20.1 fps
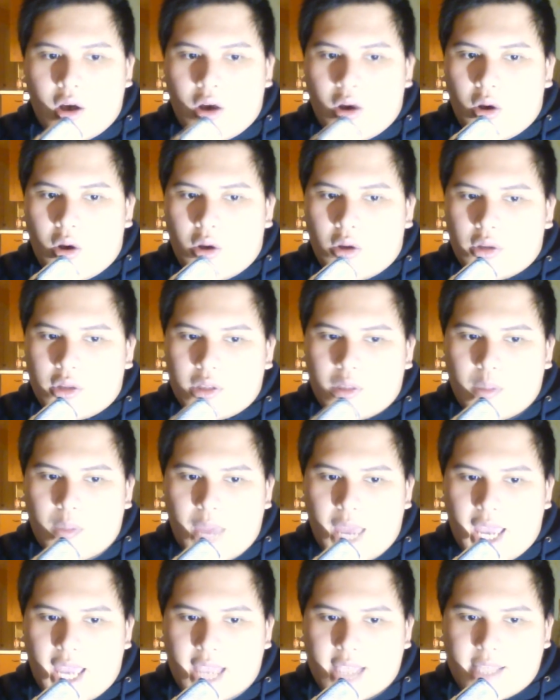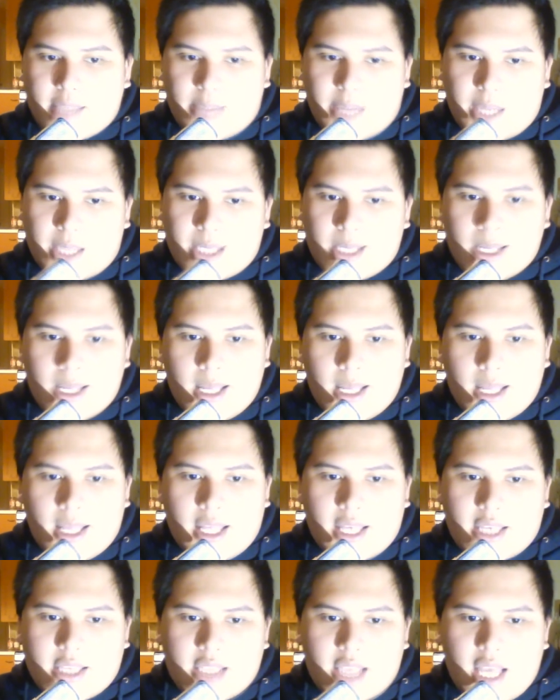holding the panes in place,
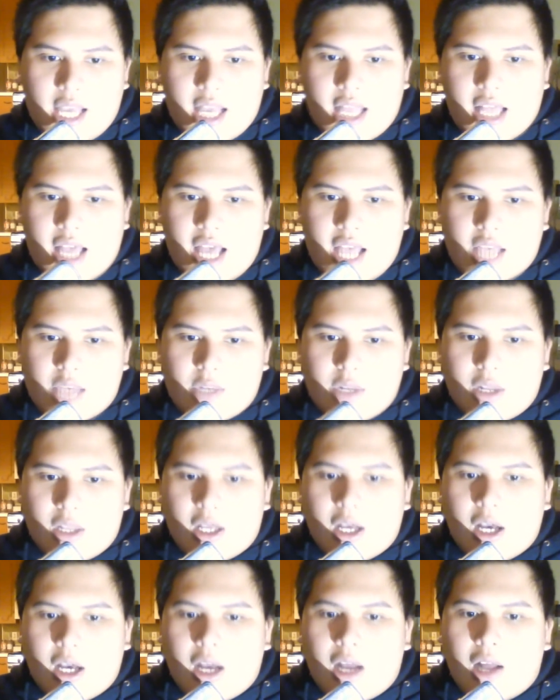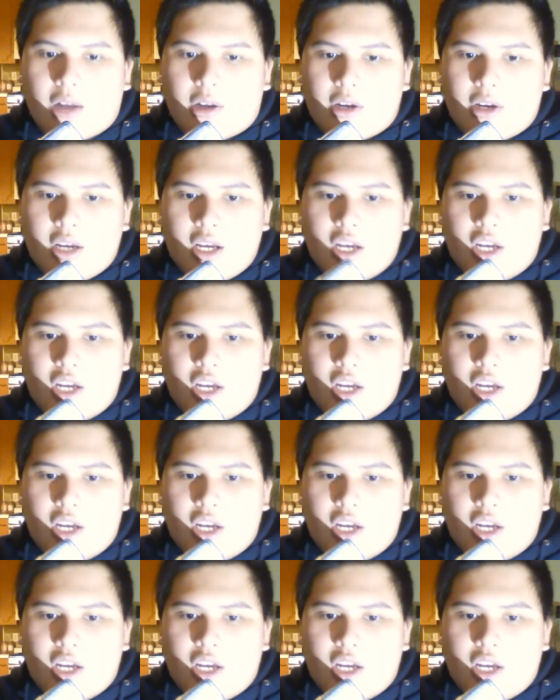like stained glass without color,